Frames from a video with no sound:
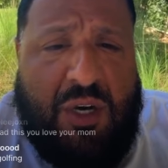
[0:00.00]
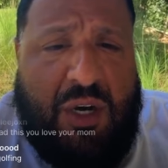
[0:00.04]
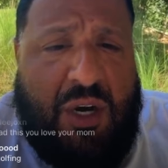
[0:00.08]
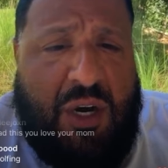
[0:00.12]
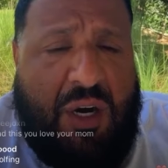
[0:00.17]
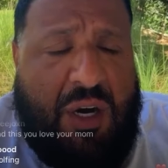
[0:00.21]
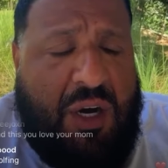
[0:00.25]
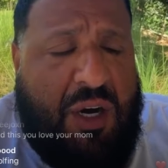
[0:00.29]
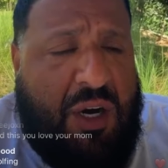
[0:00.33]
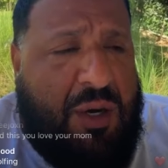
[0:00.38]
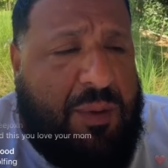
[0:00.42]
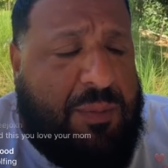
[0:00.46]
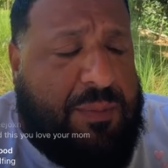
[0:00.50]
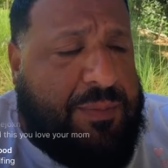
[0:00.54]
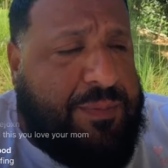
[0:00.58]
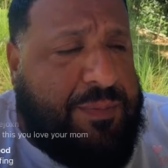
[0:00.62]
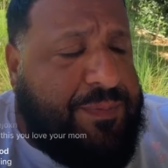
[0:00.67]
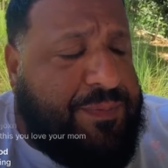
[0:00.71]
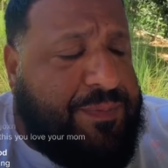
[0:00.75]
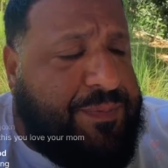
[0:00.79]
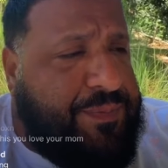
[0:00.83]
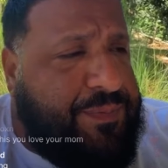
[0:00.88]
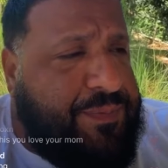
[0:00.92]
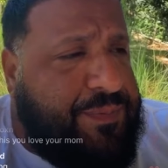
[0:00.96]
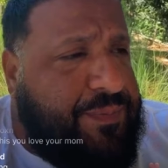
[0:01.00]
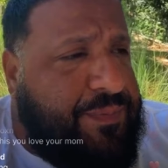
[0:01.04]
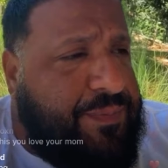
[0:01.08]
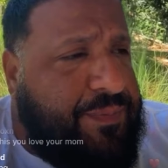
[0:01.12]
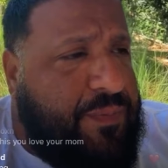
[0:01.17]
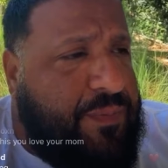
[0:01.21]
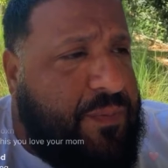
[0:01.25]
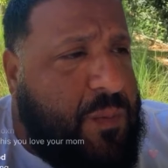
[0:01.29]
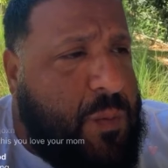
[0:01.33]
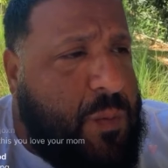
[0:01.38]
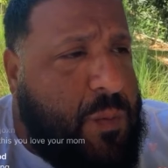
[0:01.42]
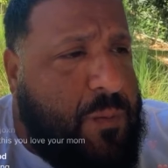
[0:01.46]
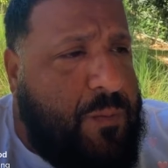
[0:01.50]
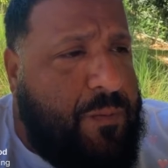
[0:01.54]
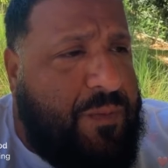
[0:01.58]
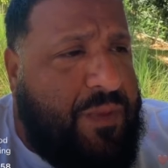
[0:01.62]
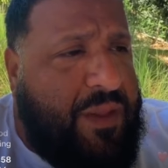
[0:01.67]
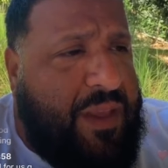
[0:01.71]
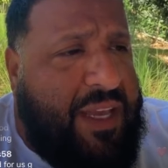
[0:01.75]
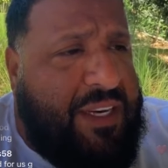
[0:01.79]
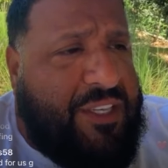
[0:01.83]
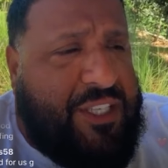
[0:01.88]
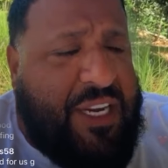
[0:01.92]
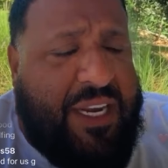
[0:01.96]
And
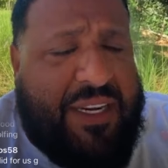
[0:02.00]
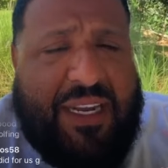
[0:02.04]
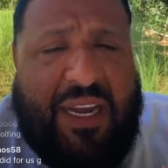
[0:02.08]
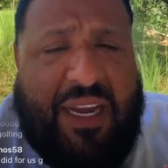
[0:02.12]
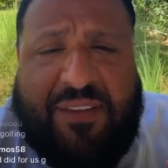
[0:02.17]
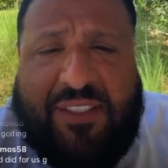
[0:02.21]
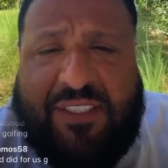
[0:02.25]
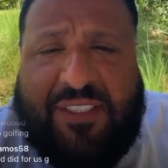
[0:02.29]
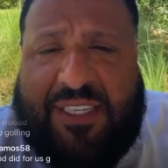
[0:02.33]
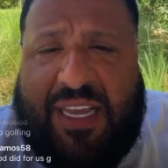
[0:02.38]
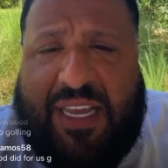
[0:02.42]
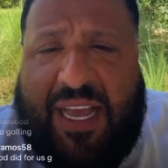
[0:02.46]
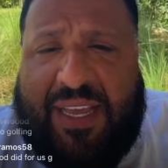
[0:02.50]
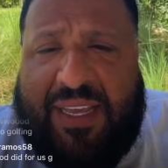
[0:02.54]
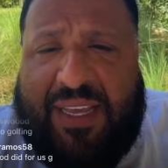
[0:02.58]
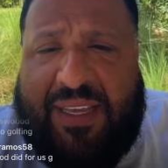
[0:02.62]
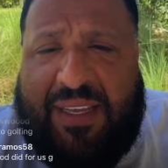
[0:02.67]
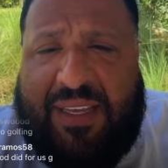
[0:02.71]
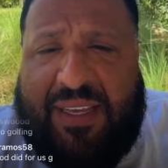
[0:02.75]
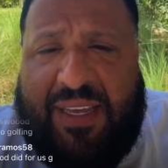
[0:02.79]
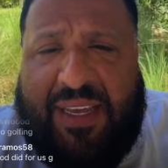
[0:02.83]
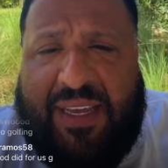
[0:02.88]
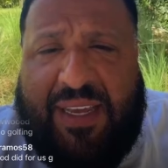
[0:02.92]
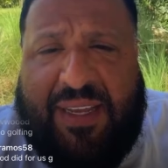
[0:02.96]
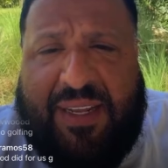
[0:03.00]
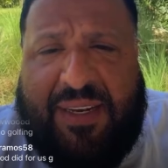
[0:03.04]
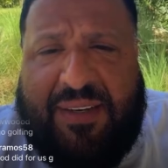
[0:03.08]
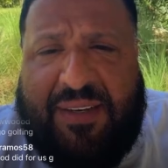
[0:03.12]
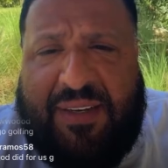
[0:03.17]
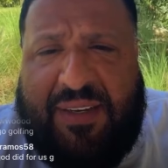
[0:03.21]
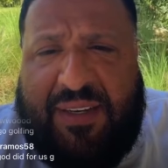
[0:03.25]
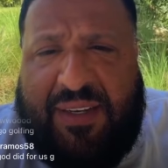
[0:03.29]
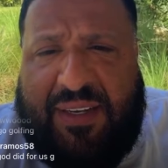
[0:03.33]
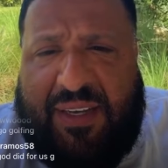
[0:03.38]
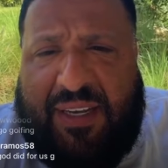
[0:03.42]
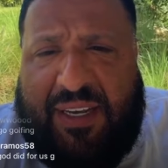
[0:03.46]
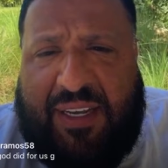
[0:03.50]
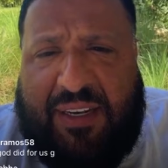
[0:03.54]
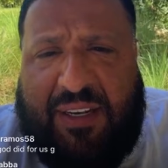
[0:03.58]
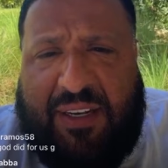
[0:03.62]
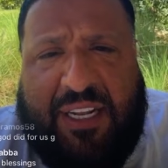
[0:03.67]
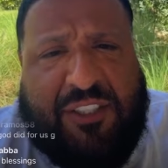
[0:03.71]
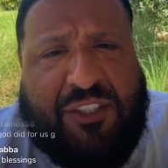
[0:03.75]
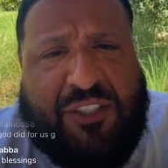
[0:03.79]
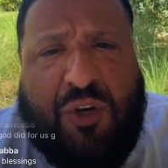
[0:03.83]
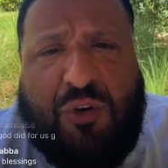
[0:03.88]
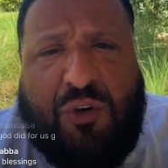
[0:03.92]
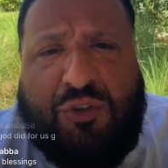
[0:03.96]
check out the site and
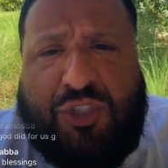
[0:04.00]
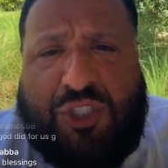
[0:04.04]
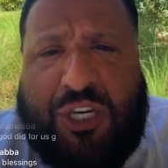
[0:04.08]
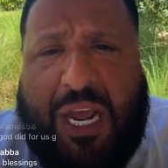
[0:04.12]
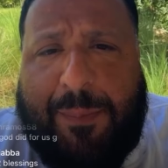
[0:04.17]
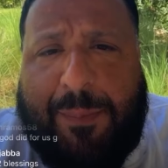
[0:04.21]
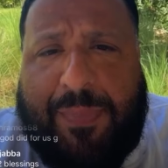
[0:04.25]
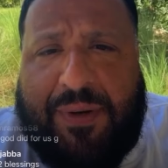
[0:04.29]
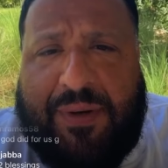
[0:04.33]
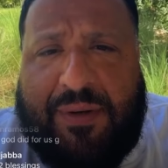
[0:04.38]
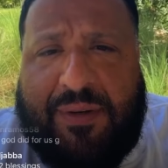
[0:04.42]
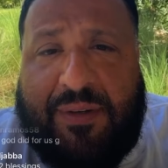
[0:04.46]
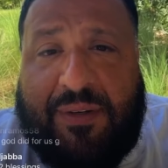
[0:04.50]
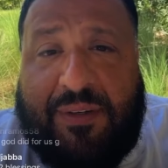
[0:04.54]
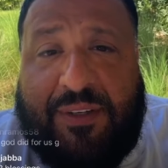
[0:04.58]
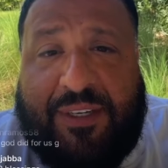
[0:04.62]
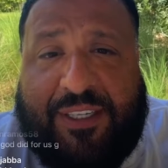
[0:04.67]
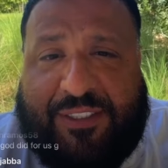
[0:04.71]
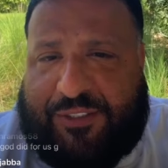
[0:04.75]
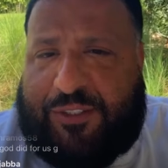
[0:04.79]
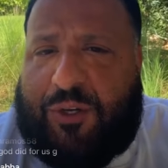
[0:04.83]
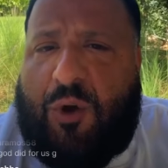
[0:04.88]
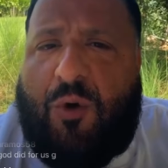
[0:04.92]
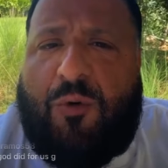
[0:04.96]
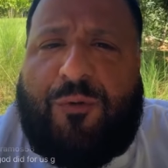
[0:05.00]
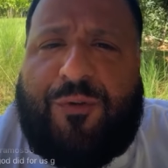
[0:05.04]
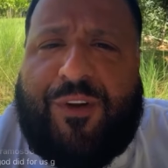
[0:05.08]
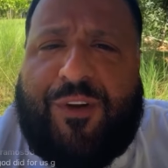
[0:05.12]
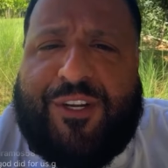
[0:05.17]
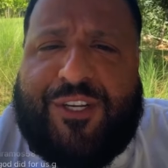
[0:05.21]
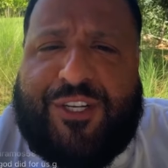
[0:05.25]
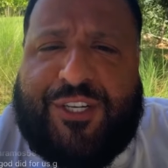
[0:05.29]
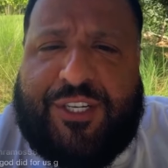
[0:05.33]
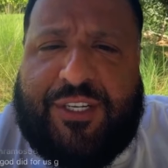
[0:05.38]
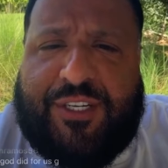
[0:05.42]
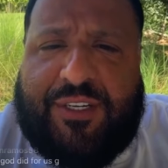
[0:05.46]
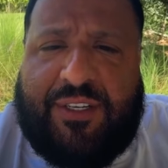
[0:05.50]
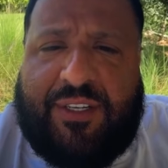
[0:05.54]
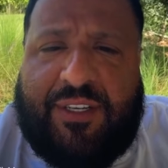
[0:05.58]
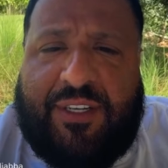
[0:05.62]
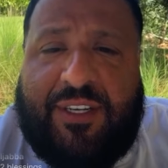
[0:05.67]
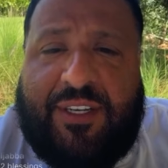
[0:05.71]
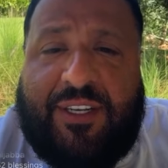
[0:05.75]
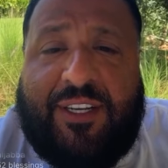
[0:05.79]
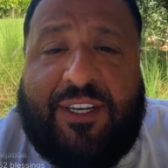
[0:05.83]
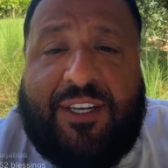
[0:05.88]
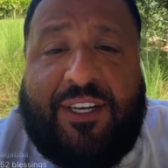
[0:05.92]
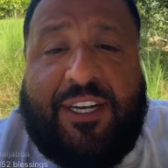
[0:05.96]
let's go shopping. Let's go fishing.
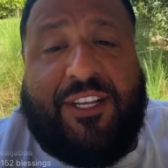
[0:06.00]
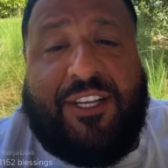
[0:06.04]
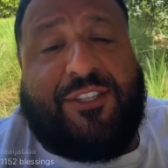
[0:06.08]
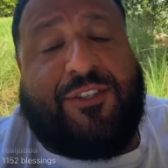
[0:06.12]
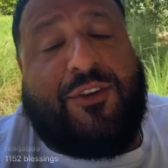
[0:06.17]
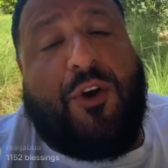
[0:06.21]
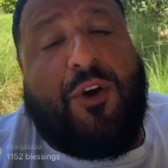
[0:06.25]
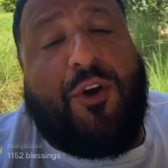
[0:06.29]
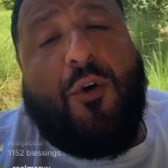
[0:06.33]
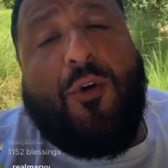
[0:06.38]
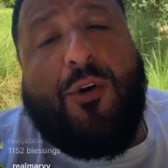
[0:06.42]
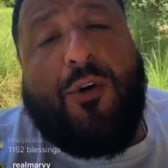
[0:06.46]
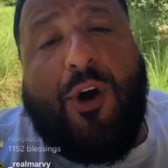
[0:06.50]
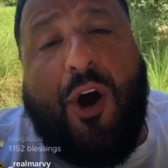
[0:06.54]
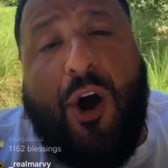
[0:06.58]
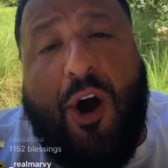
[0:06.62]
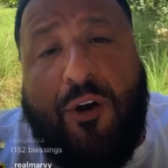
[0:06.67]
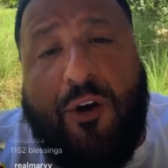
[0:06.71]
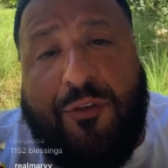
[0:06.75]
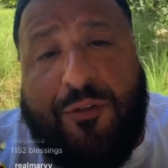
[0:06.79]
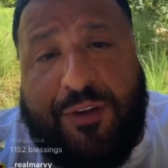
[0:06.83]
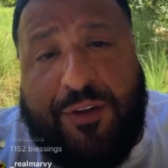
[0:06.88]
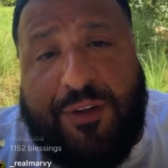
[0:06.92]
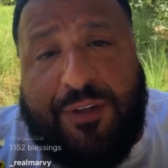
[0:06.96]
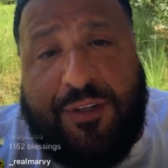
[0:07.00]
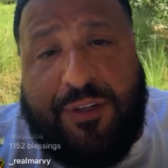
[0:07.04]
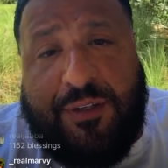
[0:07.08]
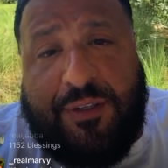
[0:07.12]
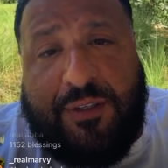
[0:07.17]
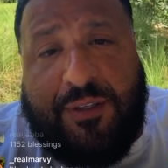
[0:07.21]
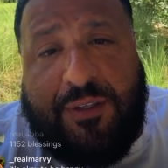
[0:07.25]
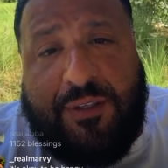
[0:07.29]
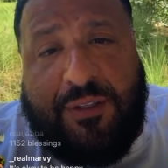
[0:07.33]
Let's go golfing.